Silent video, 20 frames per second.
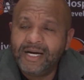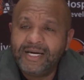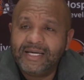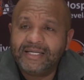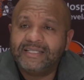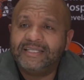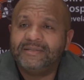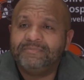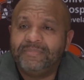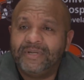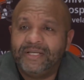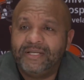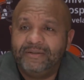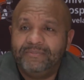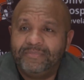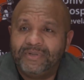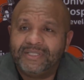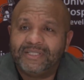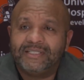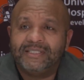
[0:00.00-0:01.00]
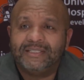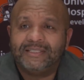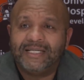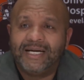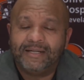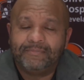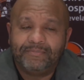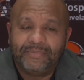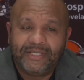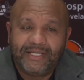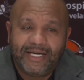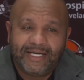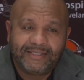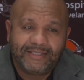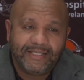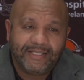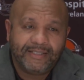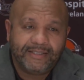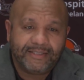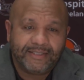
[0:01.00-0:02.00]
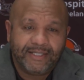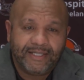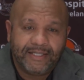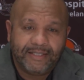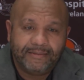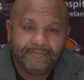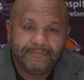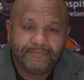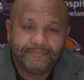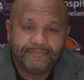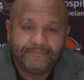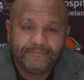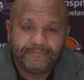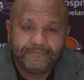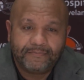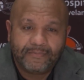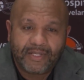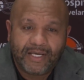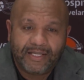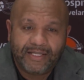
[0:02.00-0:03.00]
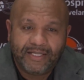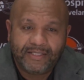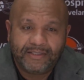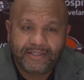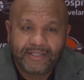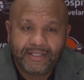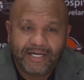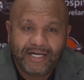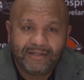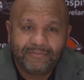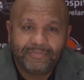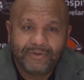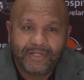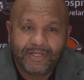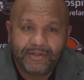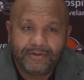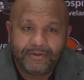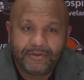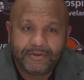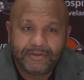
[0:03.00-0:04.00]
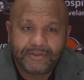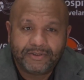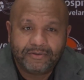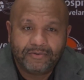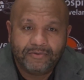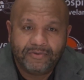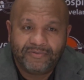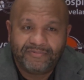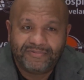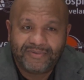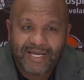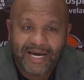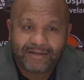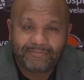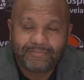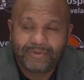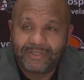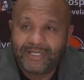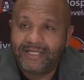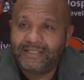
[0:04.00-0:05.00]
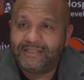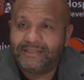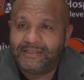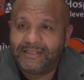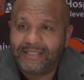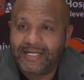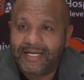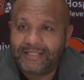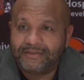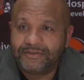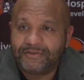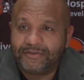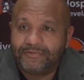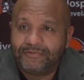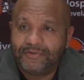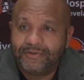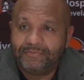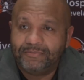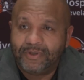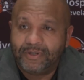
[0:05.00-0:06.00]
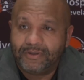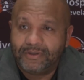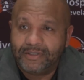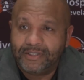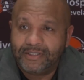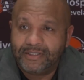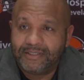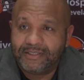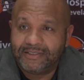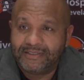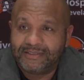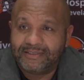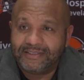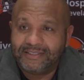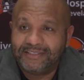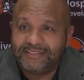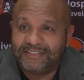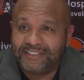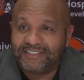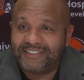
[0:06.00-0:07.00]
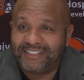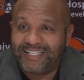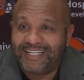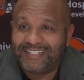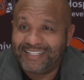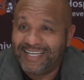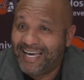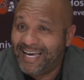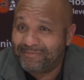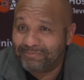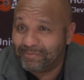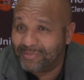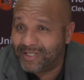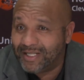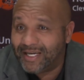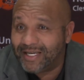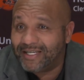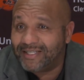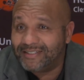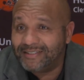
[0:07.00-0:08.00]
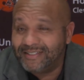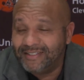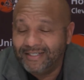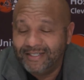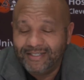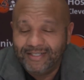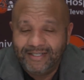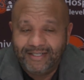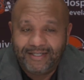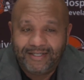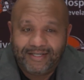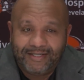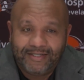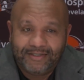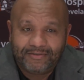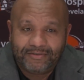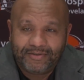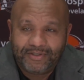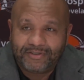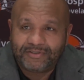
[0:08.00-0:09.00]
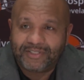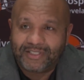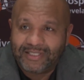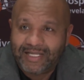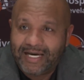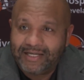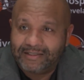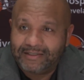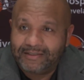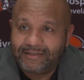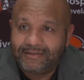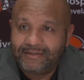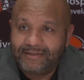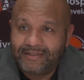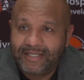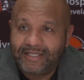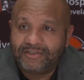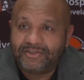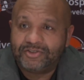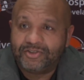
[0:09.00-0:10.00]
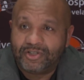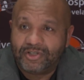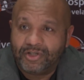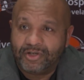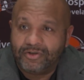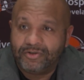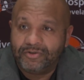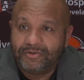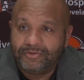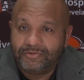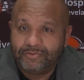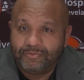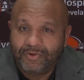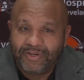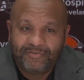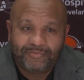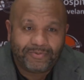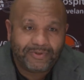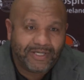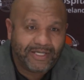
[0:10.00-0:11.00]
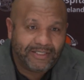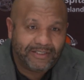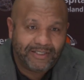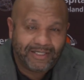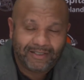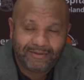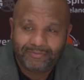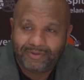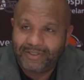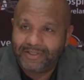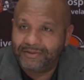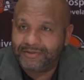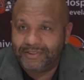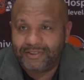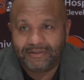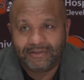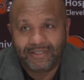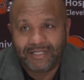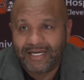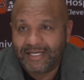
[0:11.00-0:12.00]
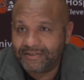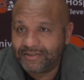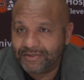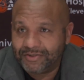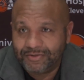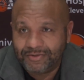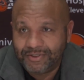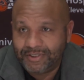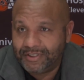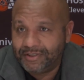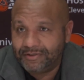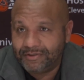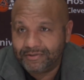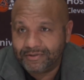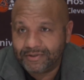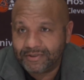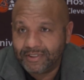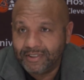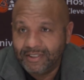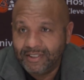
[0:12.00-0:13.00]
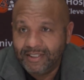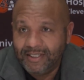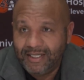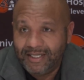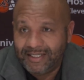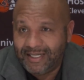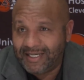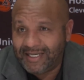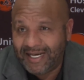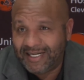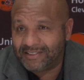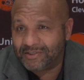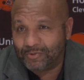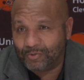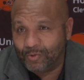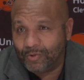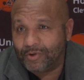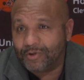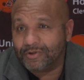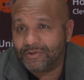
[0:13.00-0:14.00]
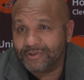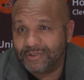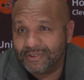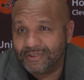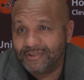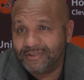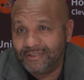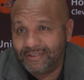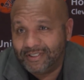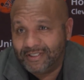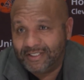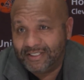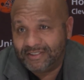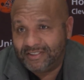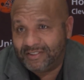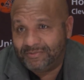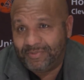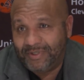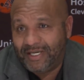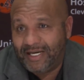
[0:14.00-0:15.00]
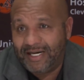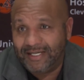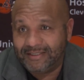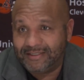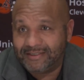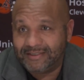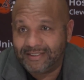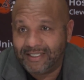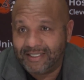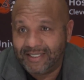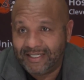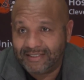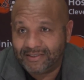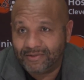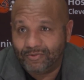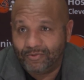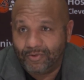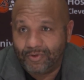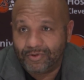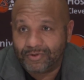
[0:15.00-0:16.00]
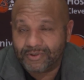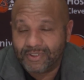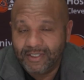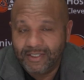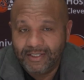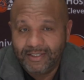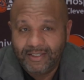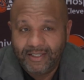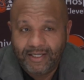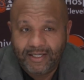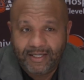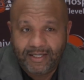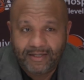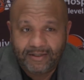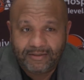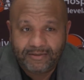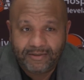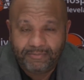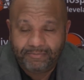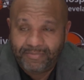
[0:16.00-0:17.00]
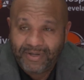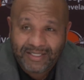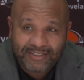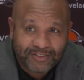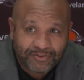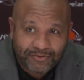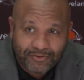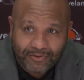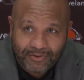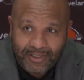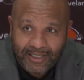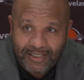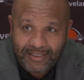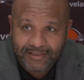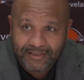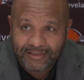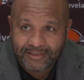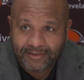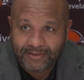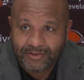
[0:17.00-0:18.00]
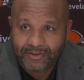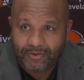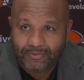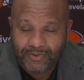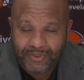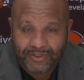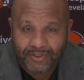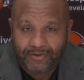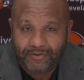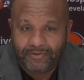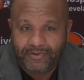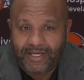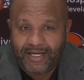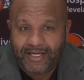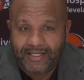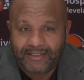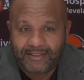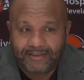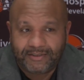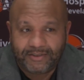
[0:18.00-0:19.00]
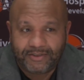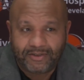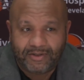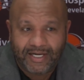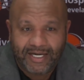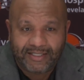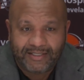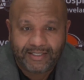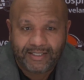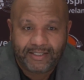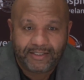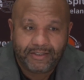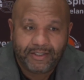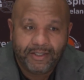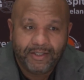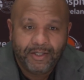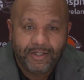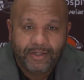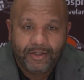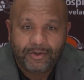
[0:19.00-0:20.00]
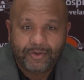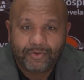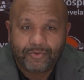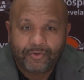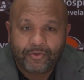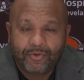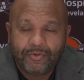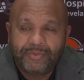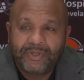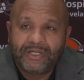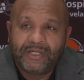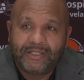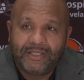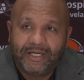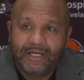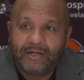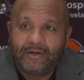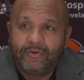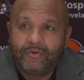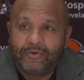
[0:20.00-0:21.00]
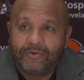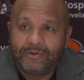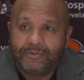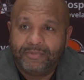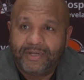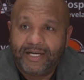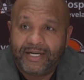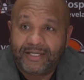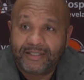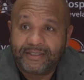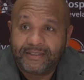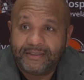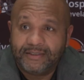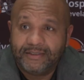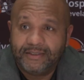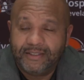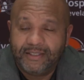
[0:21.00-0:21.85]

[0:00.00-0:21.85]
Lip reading: It could be, but it could not be. I think the young players who have not played in the National Football League is just that, they hadn't played. There's a lot of things to learn. We've played young players here the last 2 years, and that hasn't worked. You know, let's just be honest, that hasn't worked the best for us, and so we know that. And so I think grooming a young quarterback,